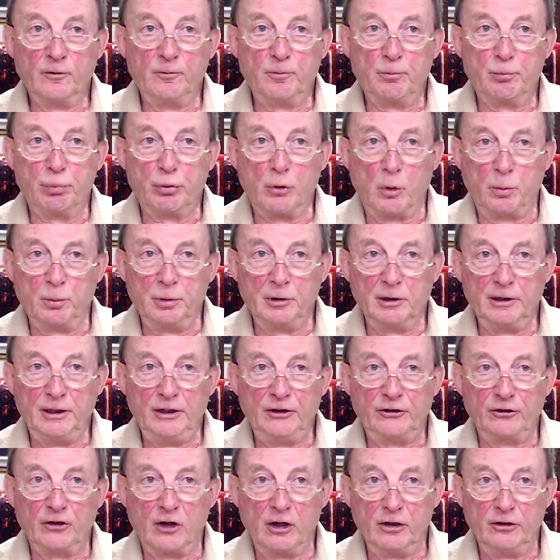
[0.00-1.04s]
properly
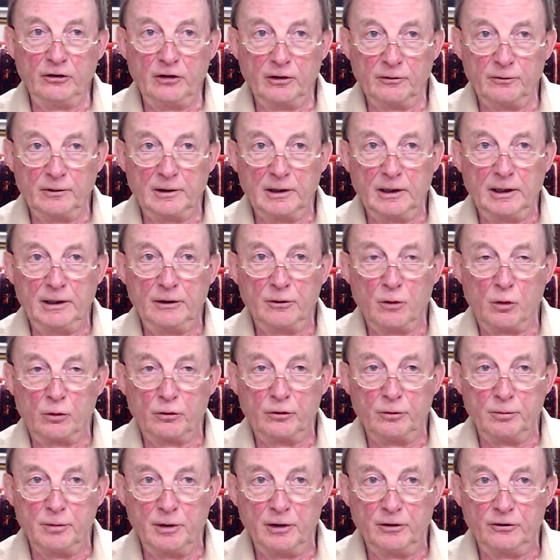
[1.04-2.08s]
scientifically
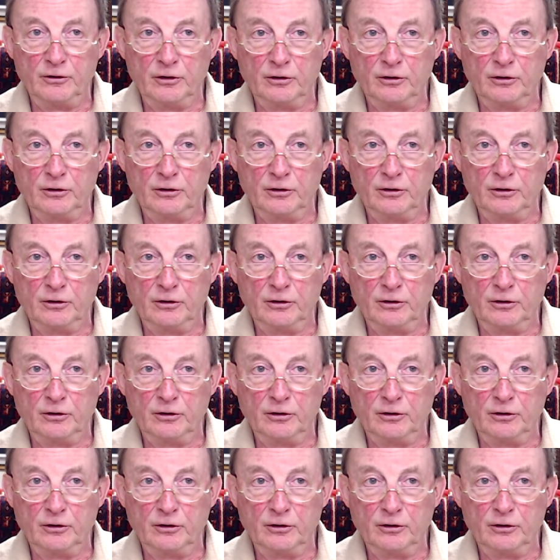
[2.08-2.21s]
documented